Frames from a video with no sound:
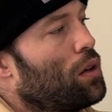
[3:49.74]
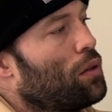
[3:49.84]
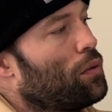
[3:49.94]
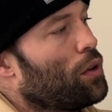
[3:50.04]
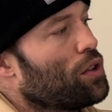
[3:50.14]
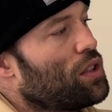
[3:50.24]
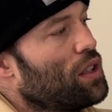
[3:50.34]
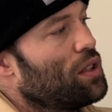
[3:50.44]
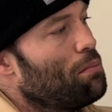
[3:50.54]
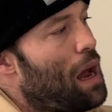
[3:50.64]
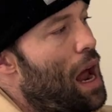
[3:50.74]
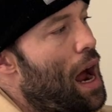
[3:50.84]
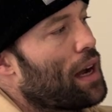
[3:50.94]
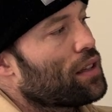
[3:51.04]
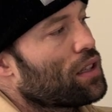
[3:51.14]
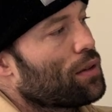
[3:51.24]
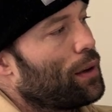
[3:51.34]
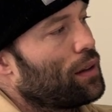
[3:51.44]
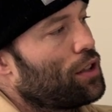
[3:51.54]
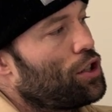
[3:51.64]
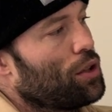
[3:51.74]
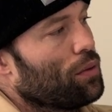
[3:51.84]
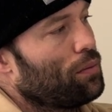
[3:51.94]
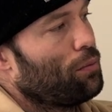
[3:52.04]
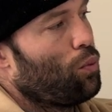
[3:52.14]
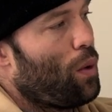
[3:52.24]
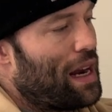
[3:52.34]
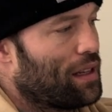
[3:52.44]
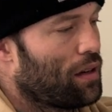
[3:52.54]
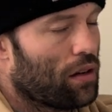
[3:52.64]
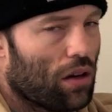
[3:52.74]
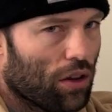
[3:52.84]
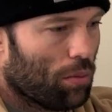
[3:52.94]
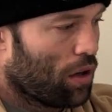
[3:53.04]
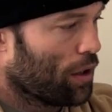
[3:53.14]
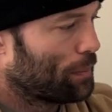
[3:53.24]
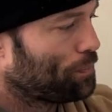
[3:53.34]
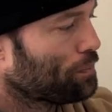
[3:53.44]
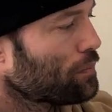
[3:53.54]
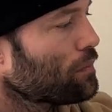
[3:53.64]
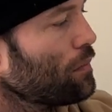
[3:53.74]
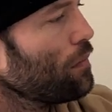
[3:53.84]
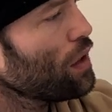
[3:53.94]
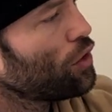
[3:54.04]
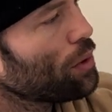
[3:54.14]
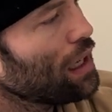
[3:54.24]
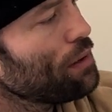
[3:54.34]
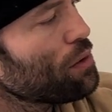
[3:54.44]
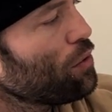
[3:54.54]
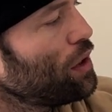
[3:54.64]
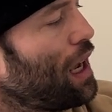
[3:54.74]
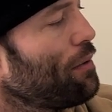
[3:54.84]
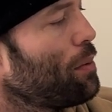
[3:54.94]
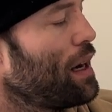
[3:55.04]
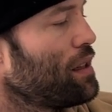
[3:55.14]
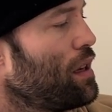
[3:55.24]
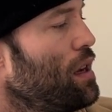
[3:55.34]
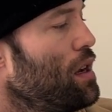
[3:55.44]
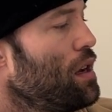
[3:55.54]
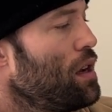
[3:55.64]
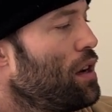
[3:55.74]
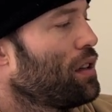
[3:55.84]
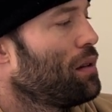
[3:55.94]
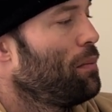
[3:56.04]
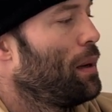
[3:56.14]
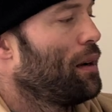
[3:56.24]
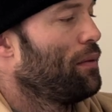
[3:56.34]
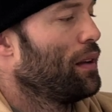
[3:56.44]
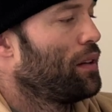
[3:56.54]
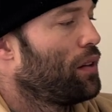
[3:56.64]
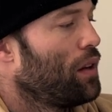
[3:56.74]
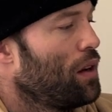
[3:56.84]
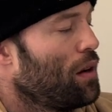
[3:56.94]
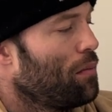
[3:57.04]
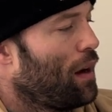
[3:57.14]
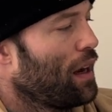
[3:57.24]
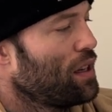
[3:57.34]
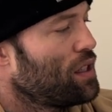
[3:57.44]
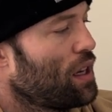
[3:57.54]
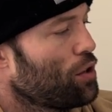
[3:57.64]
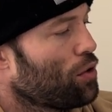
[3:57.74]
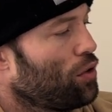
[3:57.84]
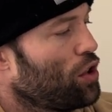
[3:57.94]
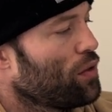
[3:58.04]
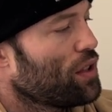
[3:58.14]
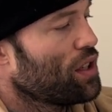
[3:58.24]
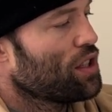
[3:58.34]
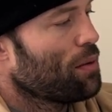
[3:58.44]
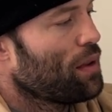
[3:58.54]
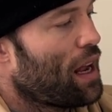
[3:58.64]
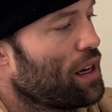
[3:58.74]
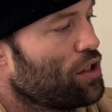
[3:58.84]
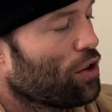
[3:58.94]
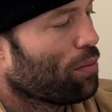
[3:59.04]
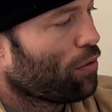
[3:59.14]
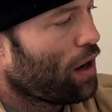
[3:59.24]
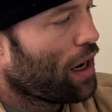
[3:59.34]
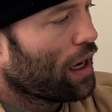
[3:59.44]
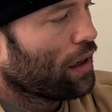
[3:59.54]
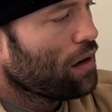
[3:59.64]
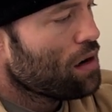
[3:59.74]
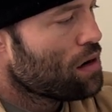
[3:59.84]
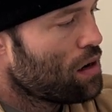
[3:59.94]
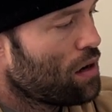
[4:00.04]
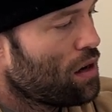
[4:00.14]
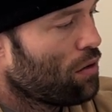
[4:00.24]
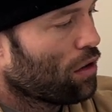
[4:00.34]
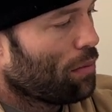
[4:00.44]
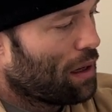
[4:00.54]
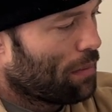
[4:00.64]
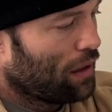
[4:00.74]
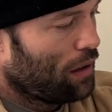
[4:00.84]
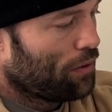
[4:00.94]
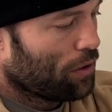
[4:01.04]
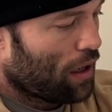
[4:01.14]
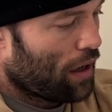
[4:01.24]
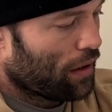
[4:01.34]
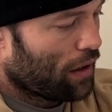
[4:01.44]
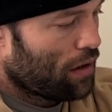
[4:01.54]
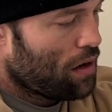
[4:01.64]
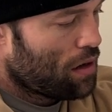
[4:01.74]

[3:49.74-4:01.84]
versus mass, right, the sheer weight on the bar. So when I lift a really heavy weights, here's some of the benefits. My central nervous system, that is your brain, we're gonna make my lifter guy again,